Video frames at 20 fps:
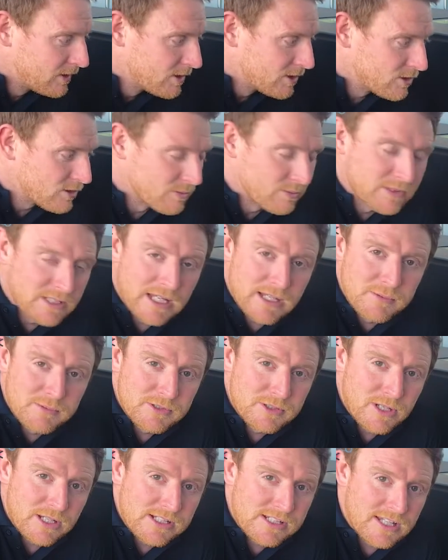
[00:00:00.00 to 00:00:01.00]

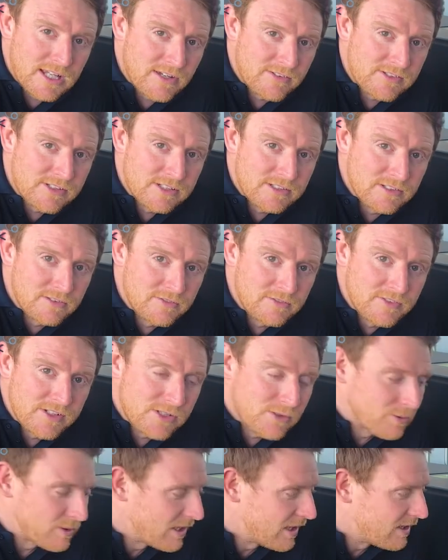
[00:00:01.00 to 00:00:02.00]
Sometimes you actually have to
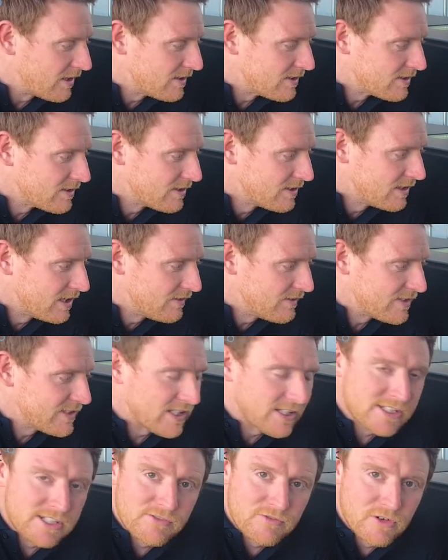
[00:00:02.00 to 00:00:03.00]
visualize if it's
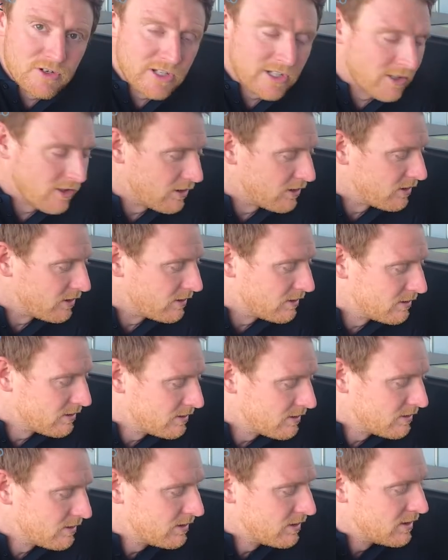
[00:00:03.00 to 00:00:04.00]
actually running or not.
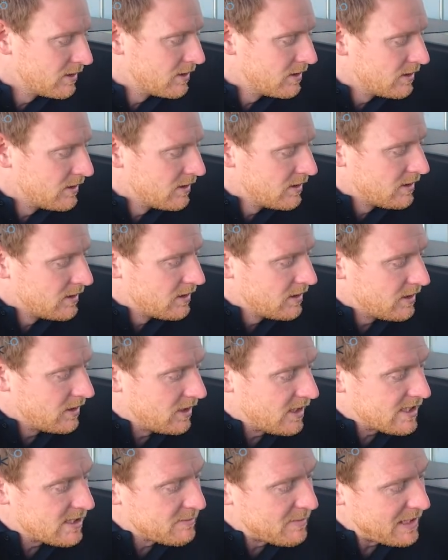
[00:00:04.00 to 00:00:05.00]

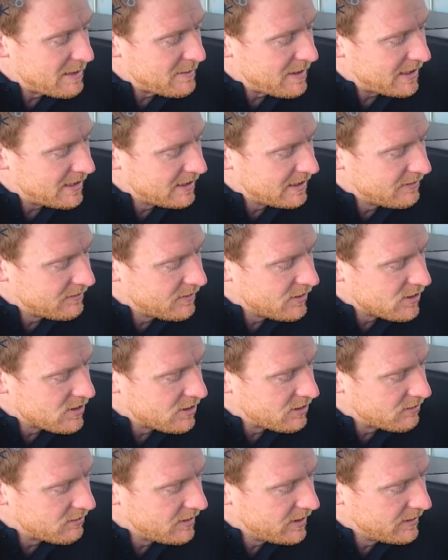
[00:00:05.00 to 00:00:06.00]
That's the Madimack Elite
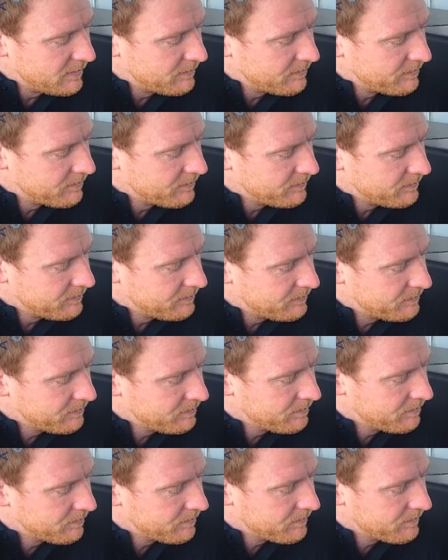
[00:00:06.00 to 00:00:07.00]
version 3
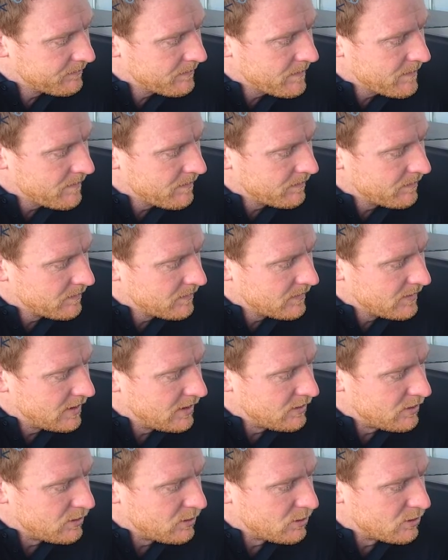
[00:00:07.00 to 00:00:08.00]

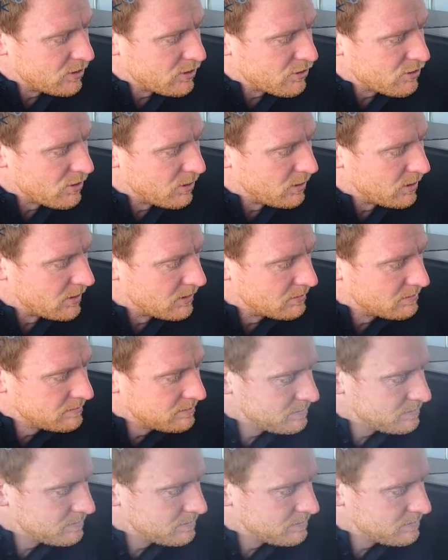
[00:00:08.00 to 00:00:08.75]
and the new controller.